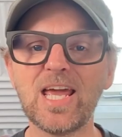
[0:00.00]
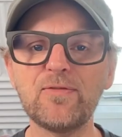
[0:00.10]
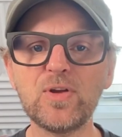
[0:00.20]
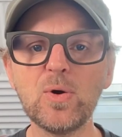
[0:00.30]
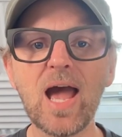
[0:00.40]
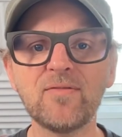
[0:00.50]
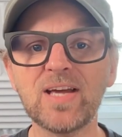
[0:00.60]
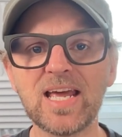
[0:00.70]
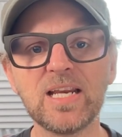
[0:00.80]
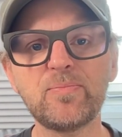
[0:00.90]
If you have
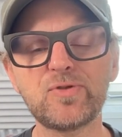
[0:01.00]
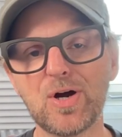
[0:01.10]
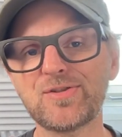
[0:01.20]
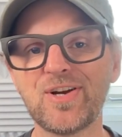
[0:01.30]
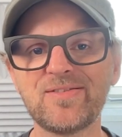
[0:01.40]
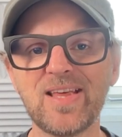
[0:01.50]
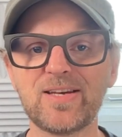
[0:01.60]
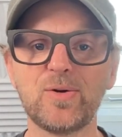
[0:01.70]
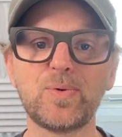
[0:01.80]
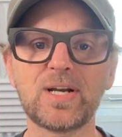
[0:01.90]
any project
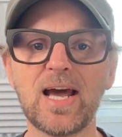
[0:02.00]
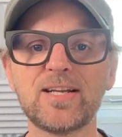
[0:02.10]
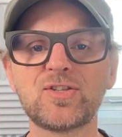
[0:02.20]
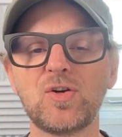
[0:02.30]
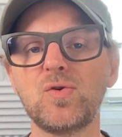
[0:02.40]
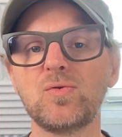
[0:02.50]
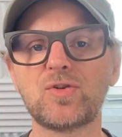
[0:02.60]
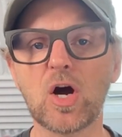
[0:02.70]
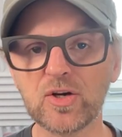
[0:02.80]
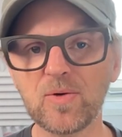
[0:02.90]
that you would like to
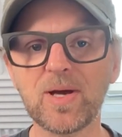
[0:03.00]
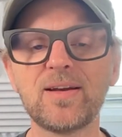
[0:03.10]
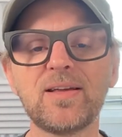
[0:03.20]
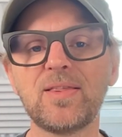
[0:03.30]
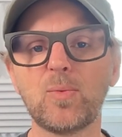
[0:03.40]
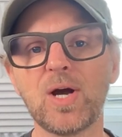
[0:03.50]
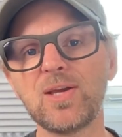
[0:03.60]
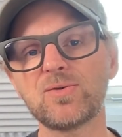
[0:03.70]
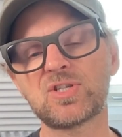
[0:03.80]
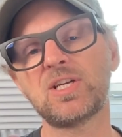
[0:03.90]
document in the way
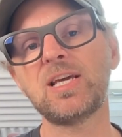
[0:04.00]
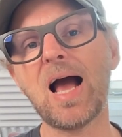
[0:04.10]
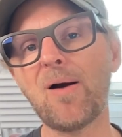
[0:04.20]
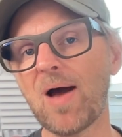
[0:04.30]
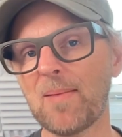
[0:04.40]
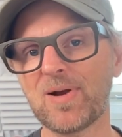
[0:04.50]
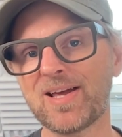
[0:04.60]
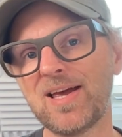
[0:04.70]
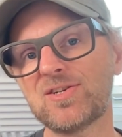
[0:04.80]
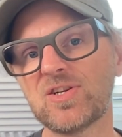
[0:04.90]
you see our
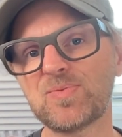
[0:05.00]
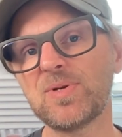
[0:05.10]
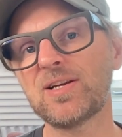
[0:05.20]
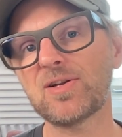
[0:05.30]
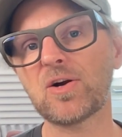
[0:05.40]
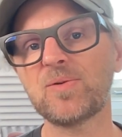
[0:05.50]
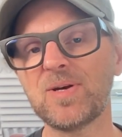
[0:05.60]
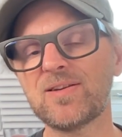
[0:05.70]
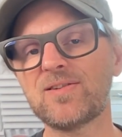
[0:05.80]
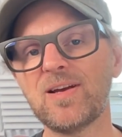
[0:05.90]
applications being
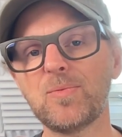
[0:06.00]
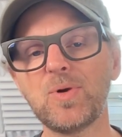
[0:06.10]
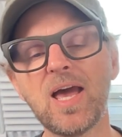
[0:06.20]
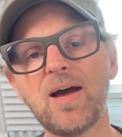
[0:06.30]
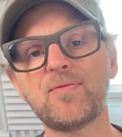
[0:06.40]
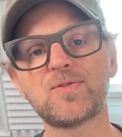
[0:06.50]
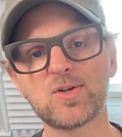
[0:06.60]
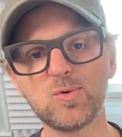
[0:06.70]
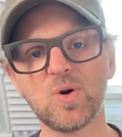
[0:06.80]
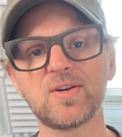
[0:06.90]
documented here, we have
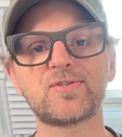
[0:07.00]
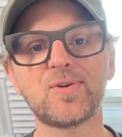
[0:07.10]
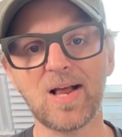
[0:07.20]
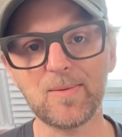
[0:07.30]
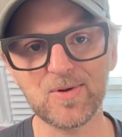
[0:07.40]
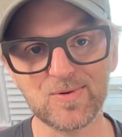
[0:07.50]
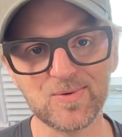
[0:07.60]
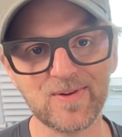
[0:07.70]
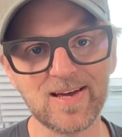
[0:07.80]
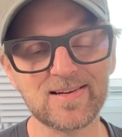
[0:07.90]
tools to help you
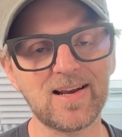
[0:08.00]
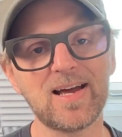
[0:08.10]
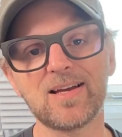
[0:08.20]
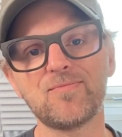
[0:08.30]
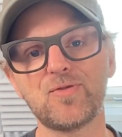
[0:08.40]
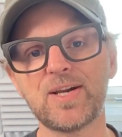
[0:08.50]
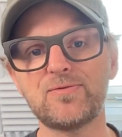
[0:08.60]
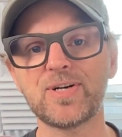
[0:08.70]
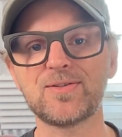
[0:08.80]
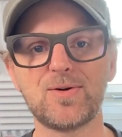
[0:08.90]
do that, like
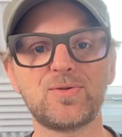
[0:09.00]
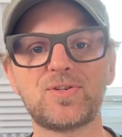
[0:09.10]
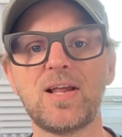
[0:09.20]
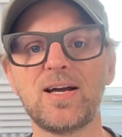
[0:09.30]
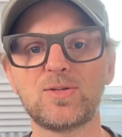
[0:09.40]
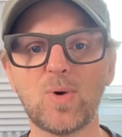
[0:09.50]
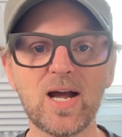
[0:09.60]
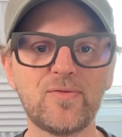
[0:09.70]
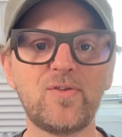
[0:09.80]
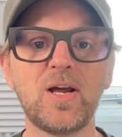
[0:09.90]
rendering those nice
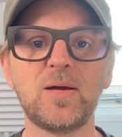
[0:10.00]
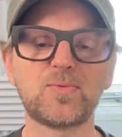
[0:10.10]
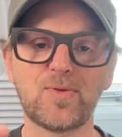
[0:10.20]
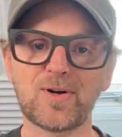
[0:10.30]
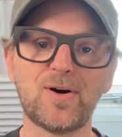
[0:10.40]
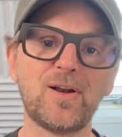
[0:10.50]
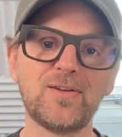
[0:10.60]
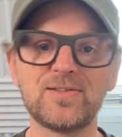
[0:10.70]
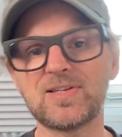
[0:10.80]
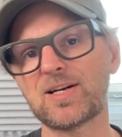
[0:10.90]
wireframes with
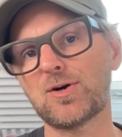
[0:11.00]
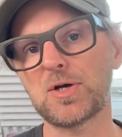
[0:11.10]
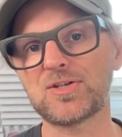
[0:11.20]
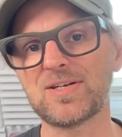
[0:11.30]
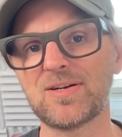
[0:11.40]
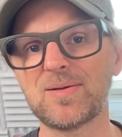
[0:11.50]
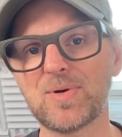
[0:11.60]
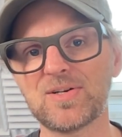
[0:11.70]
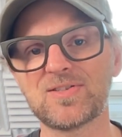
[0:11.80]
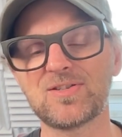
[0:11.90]
colors and content on the
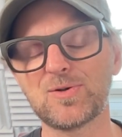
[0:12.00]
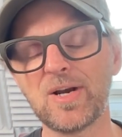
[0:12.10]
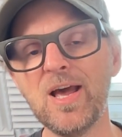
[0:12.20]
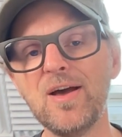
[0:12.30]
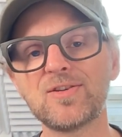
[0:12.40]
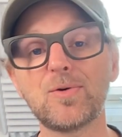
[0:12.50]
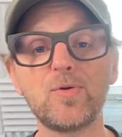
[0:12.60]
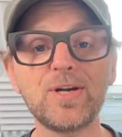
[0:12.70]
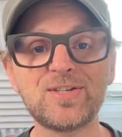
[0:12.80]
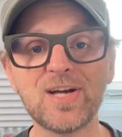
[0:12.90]
buttons and so on. So
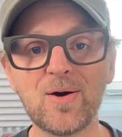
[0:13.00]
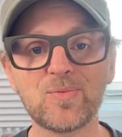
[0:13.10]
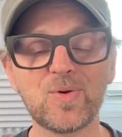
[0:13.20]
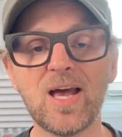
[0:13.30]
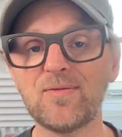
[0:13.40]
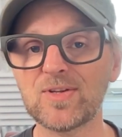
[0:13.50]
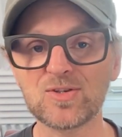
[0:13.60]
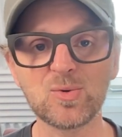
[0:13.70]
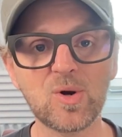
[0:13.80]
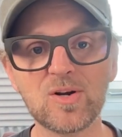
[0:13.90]
reach out. We have the
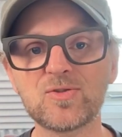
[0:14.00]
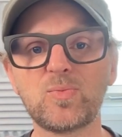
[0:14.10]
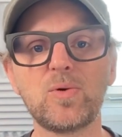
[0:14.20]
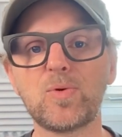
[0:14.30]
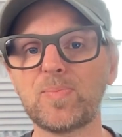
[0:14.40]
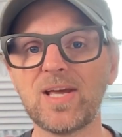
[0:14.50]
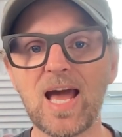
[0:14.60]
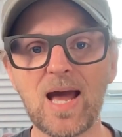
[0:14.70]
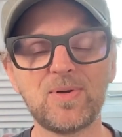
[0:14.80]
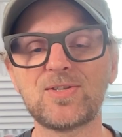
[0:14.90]
tools. We would be
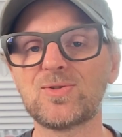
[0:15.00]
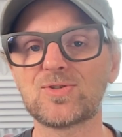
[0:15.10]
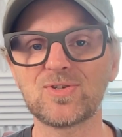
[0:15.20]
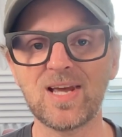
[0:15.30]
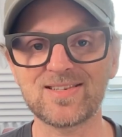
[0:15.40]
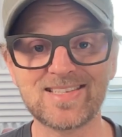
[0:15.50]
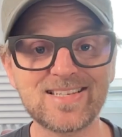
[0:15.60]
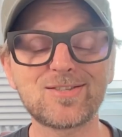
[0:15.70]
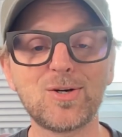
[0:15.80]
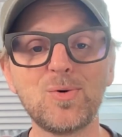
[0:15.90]
happy to
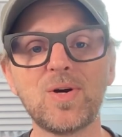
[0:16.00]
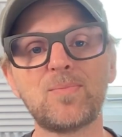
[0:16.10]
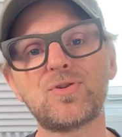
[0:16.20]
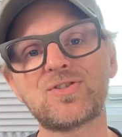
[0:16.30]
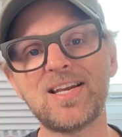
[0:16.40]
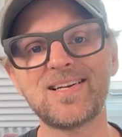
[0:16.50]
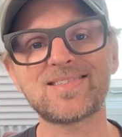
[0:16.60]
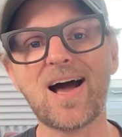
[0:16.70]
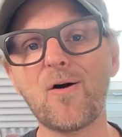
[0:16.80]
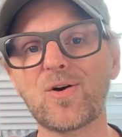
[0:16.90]
assist you in presenting
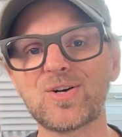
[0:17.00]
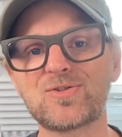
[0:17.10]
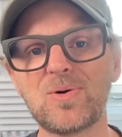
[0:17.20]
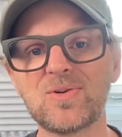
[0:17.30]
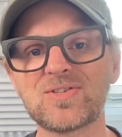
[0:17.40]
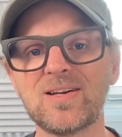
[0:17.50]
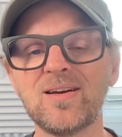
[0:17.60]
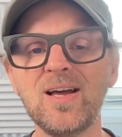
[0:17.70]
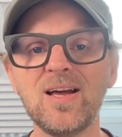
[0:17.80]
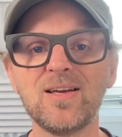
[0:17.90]
SKAARHOJ controllers in a
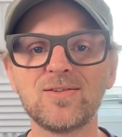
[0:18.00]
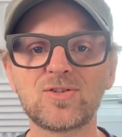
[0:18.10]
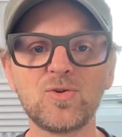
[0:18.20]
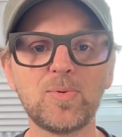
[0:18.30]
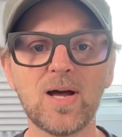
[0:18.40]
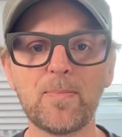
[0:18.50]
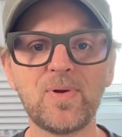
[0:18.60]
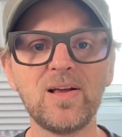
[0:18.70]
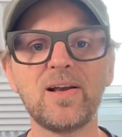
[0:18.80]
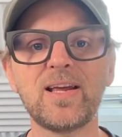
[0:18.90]
super
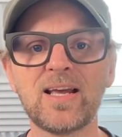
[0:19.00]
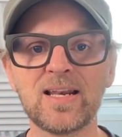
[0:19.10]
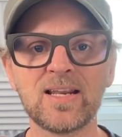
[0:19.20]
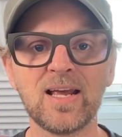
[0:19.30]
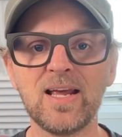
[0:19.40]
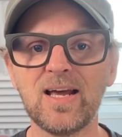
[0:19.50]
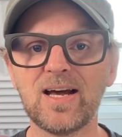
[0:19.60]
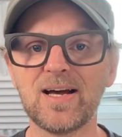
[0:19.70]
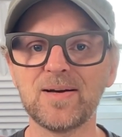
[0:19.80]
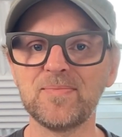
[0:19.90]
appealing and
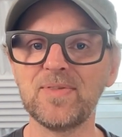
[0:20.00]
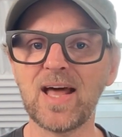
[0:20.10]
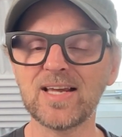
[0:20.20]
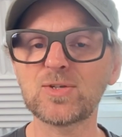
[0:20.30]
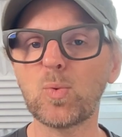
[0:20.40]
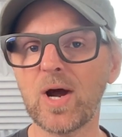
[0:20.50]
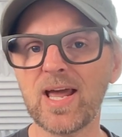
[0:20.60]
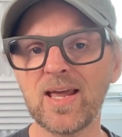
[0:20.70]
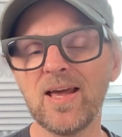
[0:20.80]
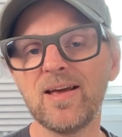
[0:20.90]
nice
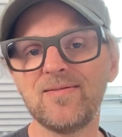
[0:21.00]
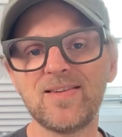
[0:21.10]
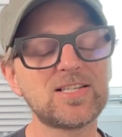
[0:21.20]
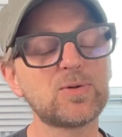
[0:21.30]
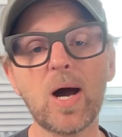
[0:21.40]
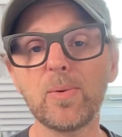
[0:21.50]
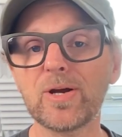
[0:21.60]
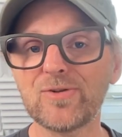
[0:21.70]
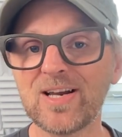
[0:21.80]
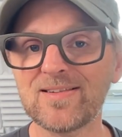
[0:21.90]
way. This is why we
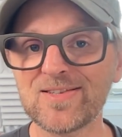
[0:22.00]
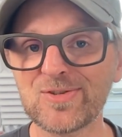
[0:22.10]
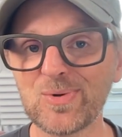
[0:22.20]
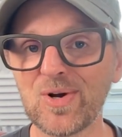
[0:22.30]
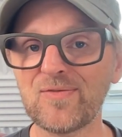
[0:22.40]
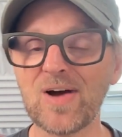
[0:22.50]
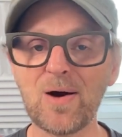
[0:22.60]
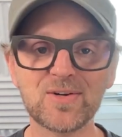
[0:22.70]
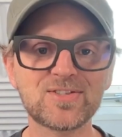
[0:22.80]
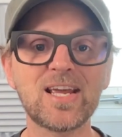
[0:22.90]
created this tool, for
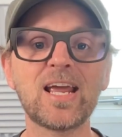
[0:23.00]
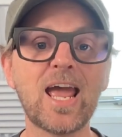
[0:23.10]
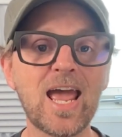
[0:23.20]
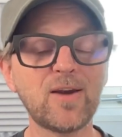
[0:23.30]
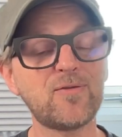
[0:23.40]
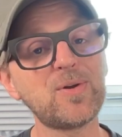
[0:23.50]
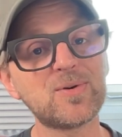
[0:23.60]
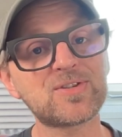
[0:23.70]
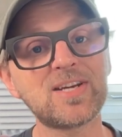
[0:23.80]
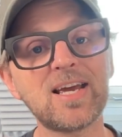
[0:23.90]
our sake and for
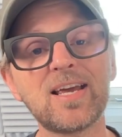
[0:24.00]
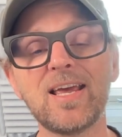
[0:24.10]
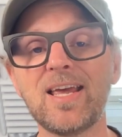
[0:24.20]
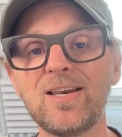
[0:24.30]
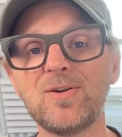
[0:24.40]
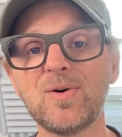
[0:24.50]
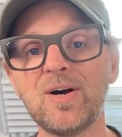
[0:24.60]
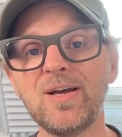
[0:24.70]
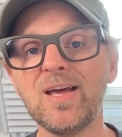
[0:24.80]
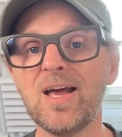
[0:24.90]
your sake, in your